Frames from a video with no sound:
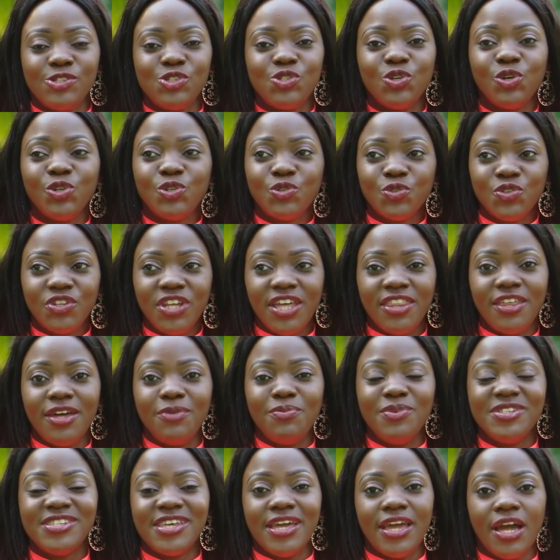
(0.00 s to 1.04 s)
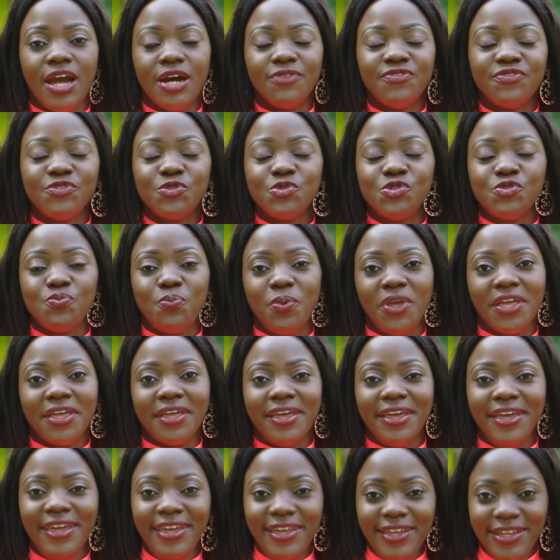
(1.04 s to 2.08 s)
So today that means I have to
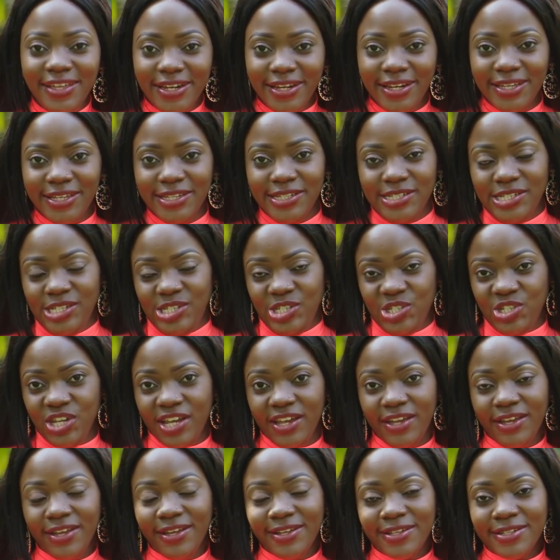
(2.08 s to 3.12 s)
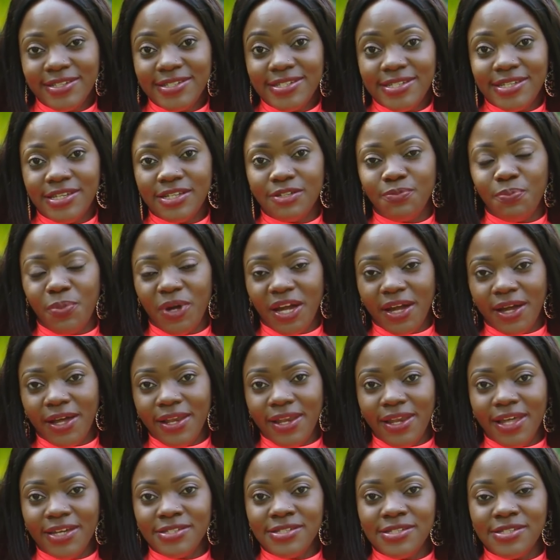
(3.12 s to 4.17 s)
speak English until Paka
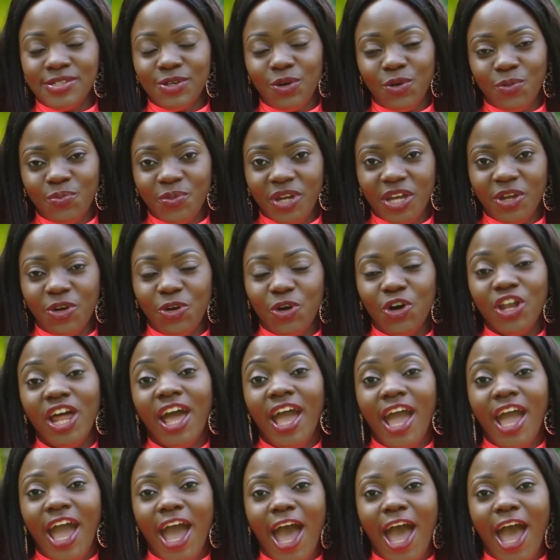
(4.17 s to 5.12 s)
last. Oh my God.